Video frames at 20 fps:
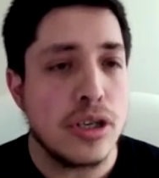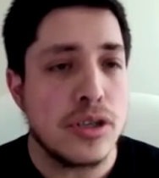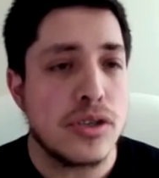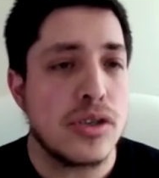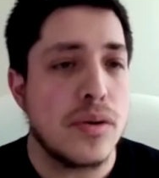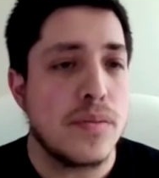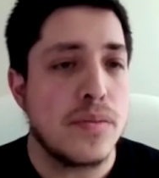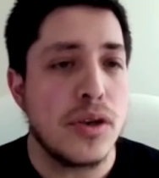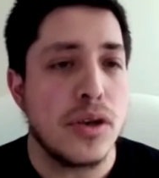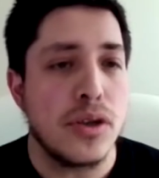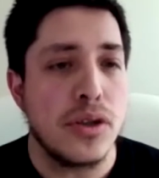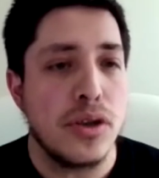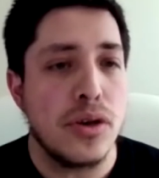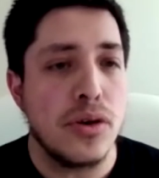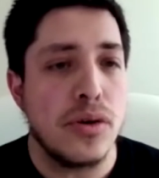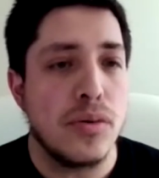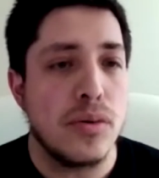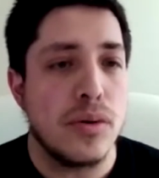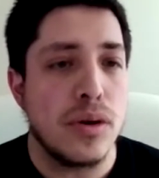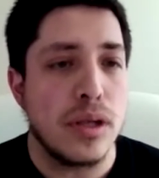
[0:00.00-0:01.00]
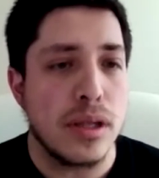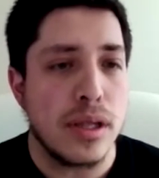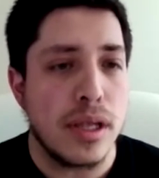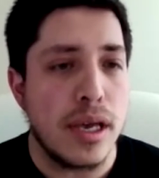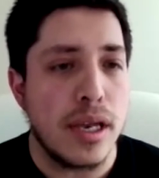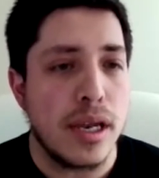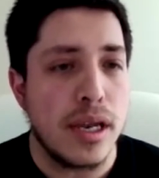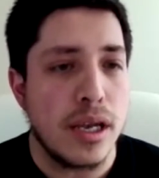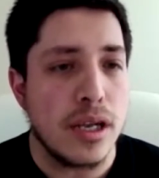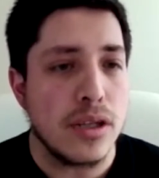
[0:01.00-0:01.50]
something new and
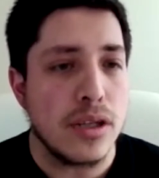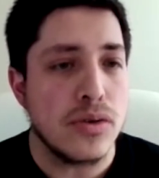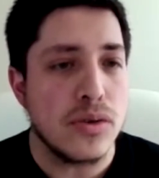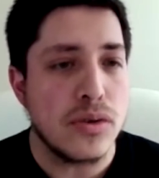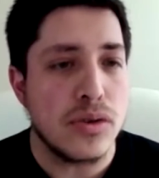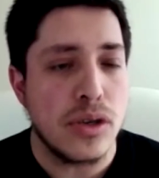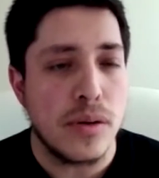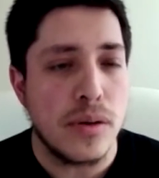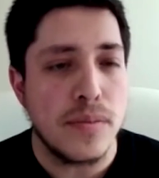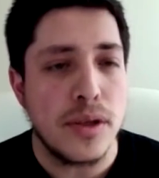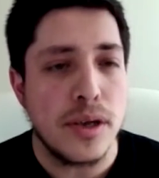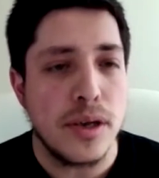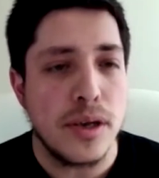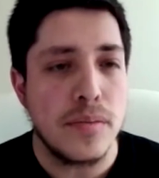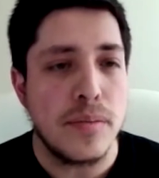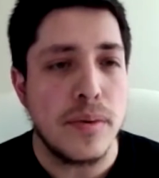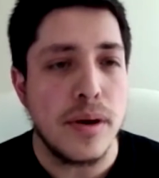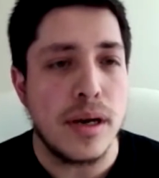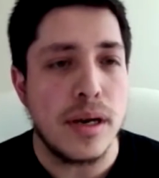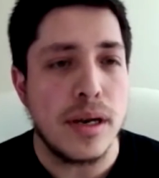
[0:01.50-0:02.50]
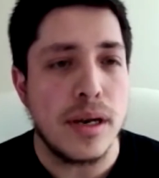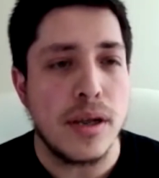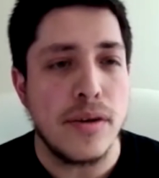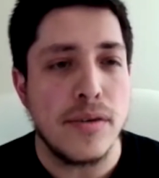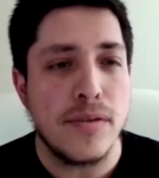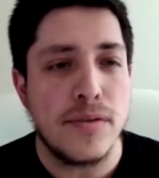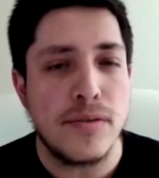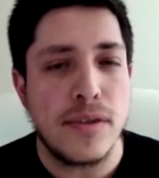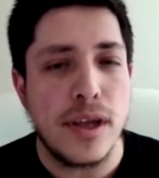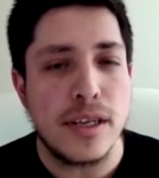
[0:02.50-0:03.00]
getting into something, but if
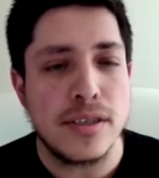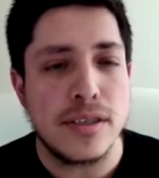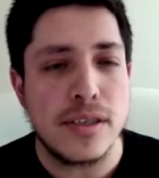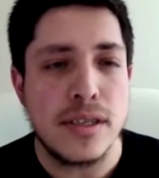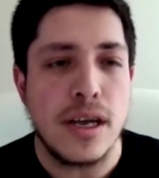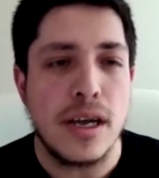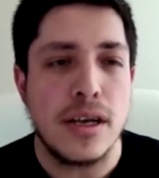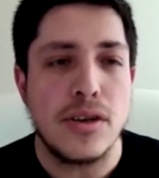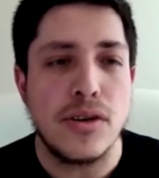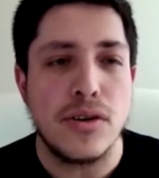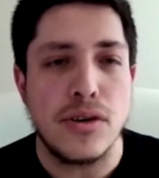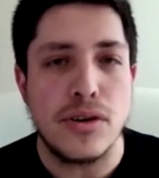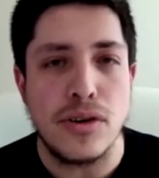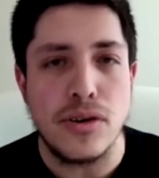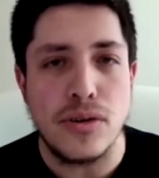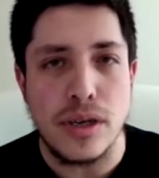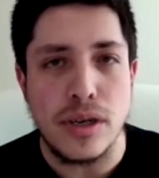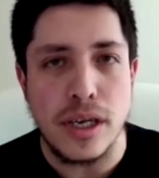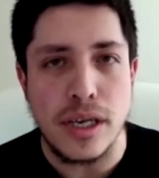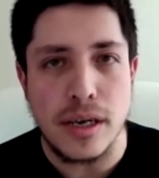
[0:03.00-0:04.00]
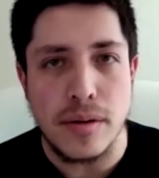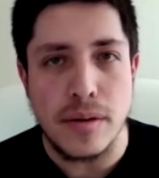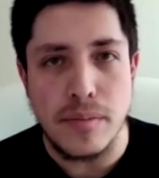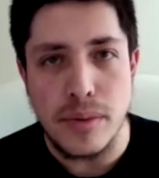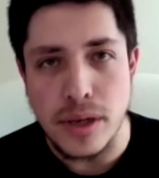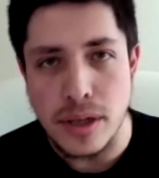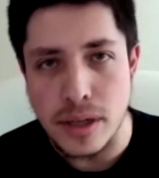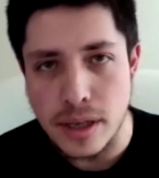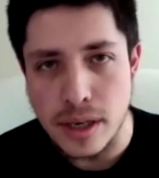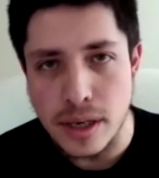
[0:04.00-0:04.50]
that's not your unique
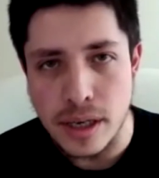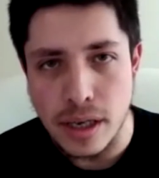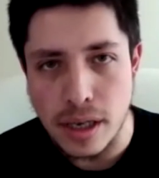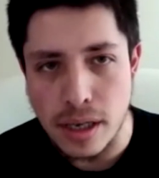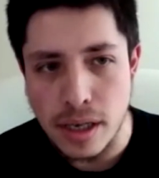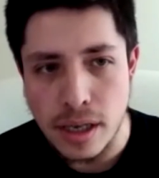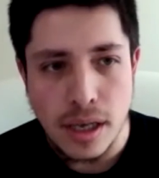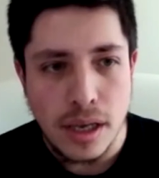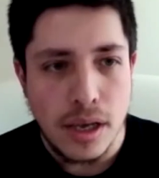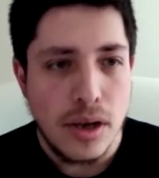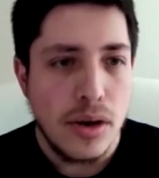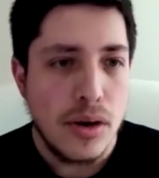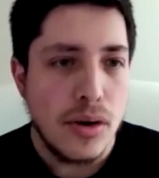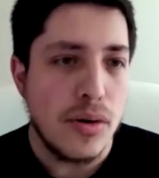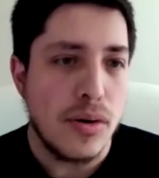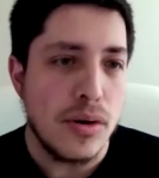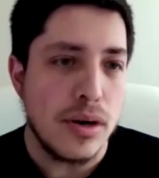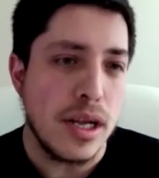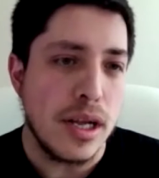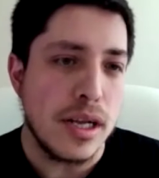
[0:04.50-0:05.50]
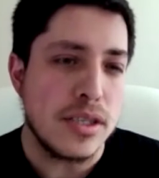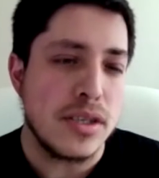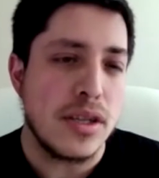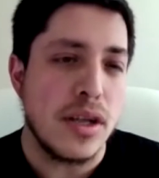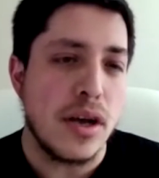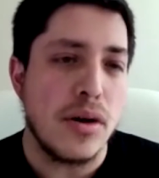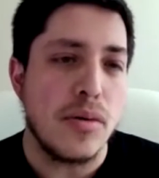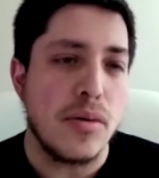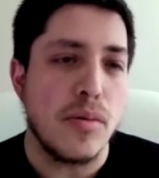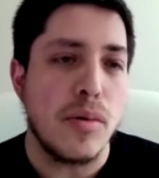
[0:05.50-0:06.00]
ability or that's
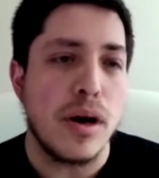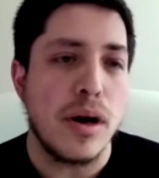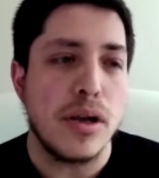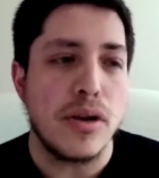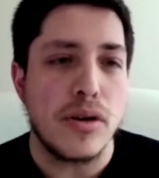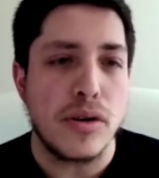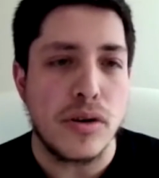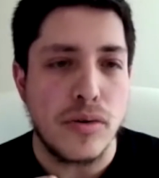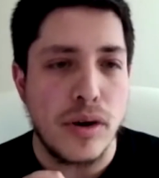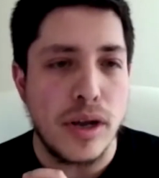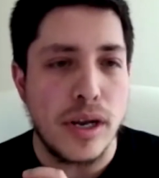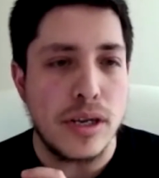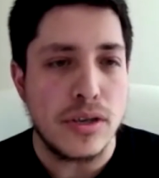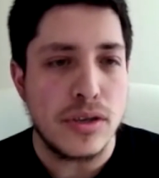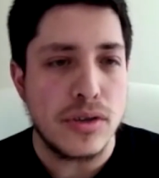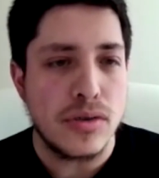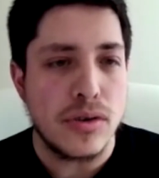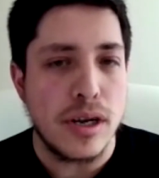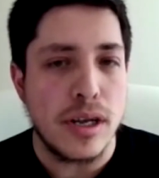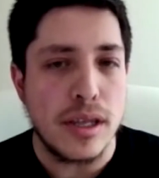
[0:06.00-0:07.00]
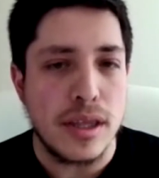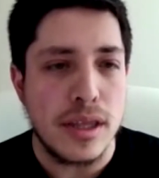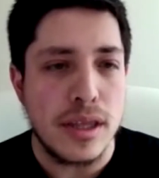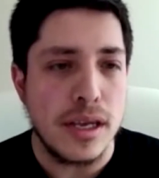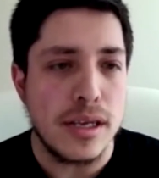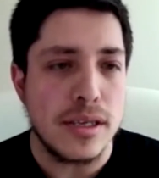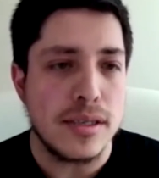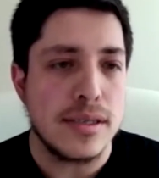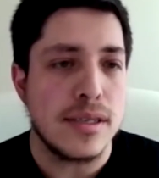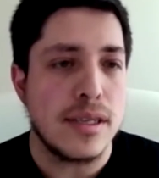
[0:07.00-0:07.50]
not what your greatest strength
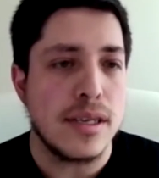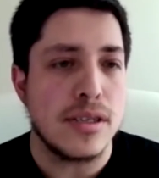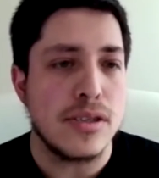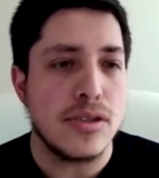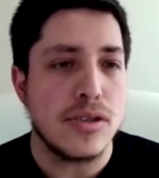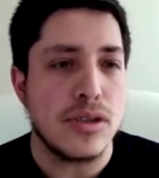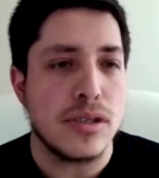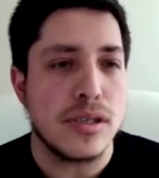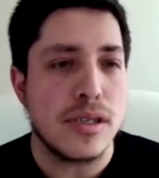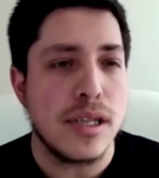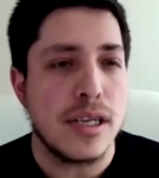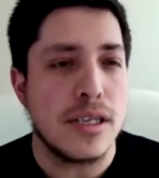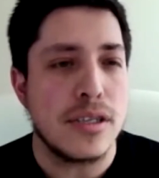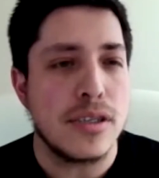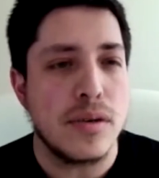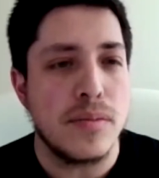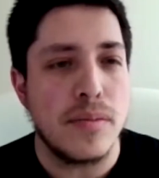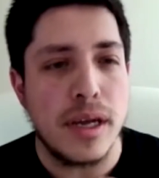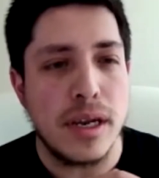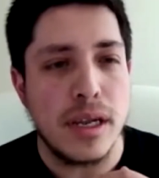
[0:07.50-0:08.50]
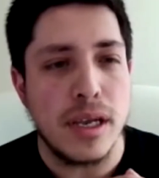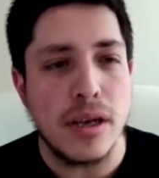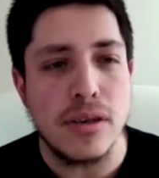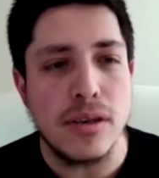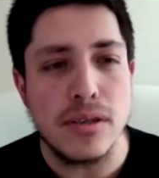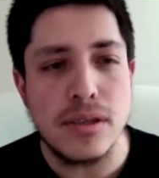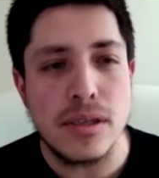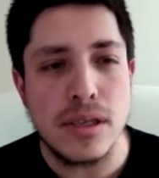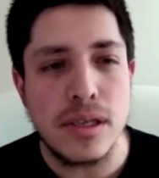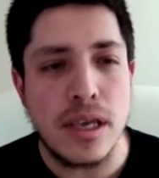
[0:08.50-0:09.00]
is, then just let somebody
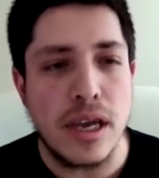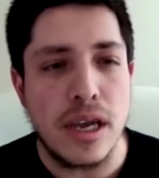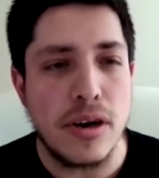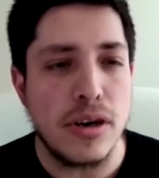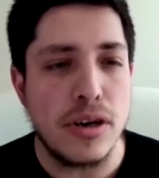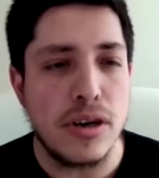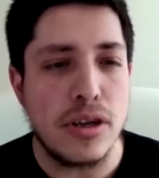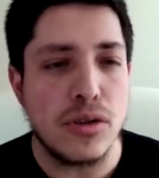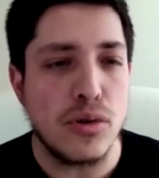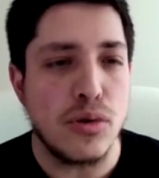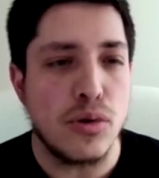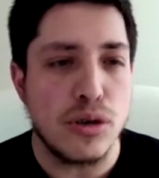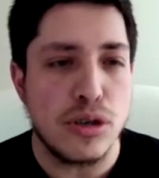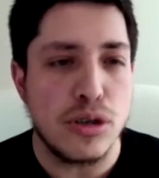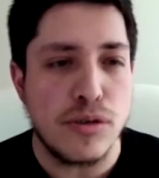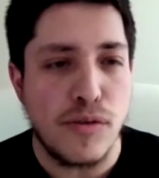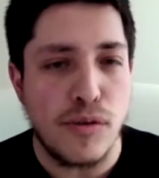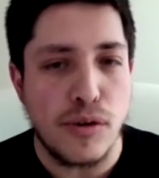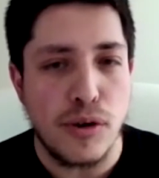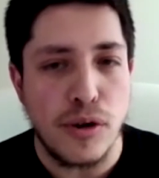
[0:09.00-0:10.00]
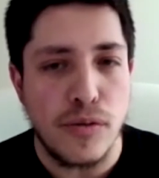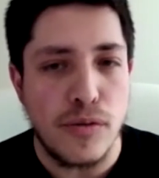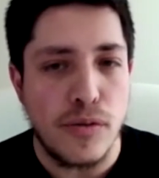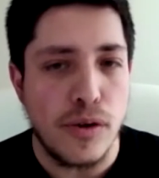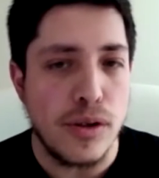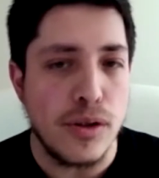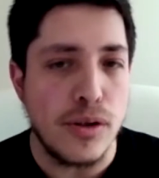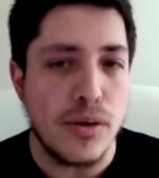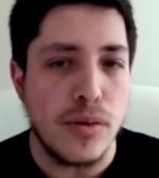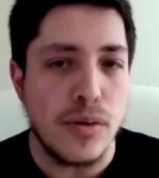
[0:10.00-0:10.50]
else carry the torch for you for
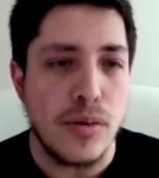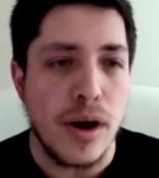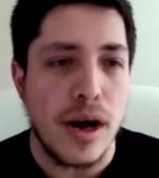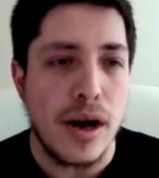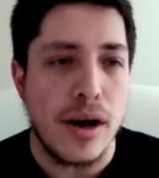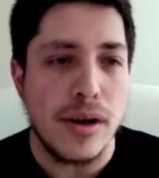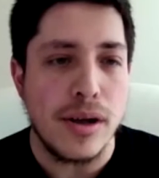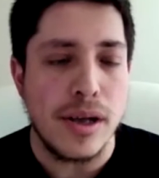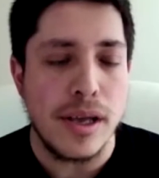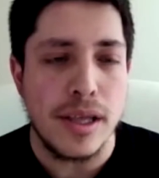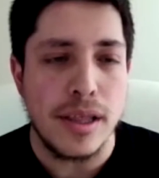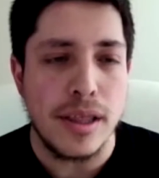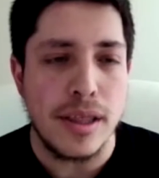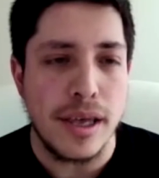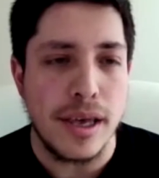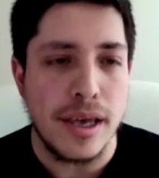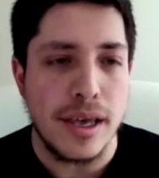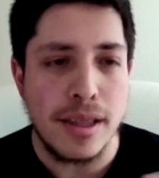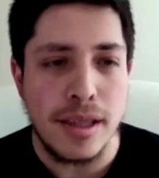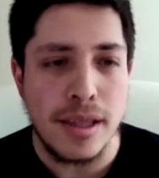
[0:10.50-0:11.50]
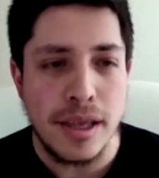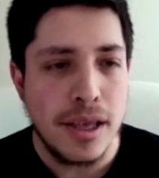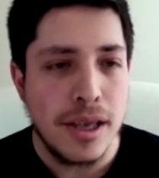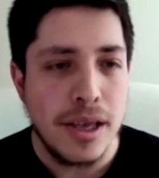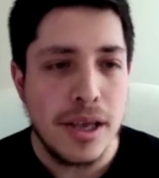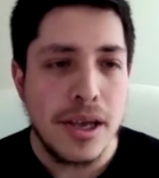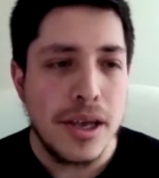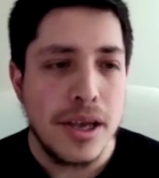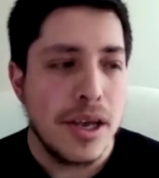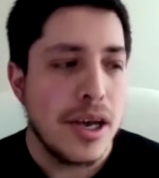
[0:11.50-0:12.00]
a little while, and then
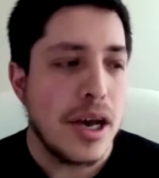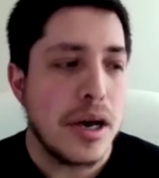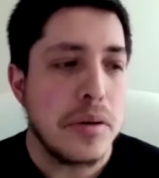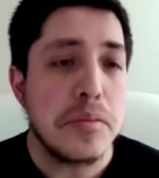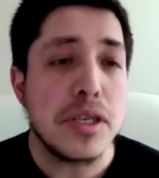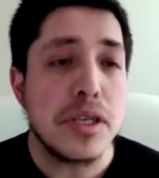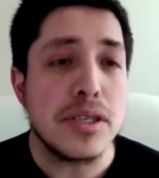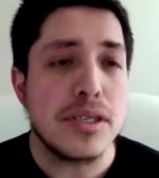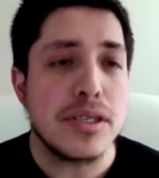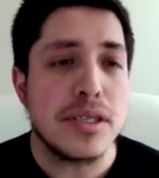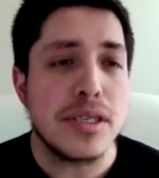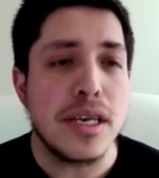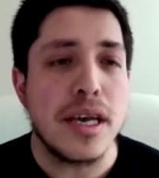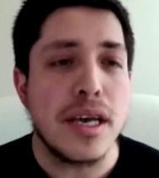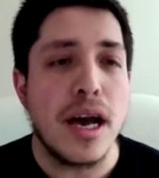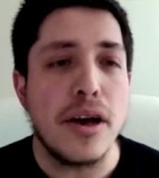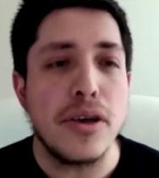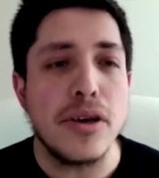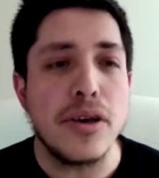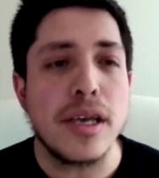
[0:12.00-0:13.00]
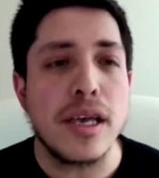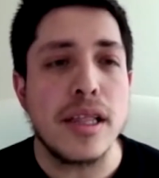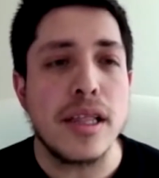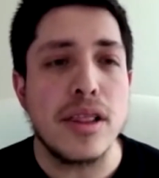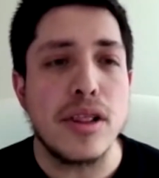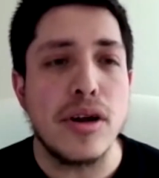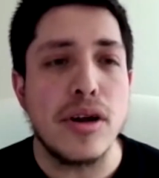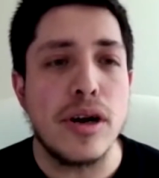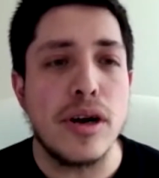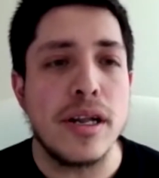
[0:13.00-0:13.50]
see how you can
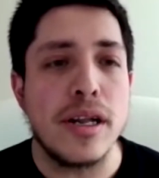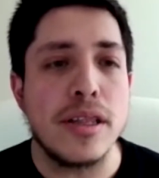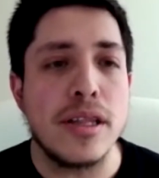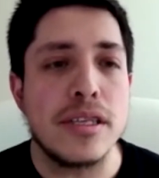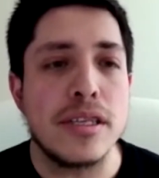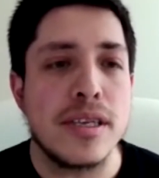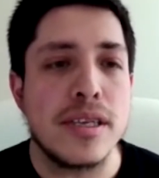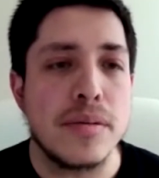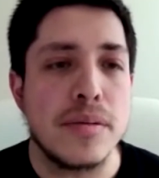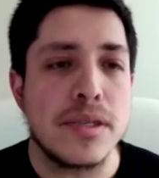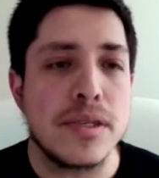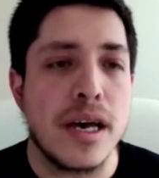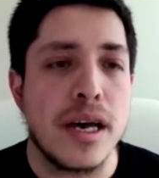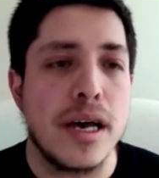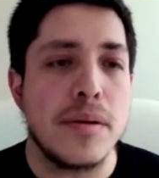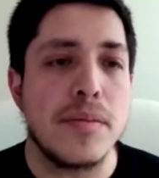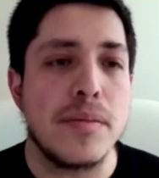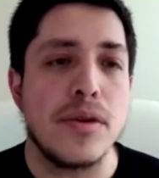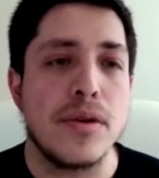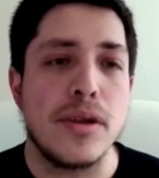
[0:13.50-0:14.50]
learn in the same time.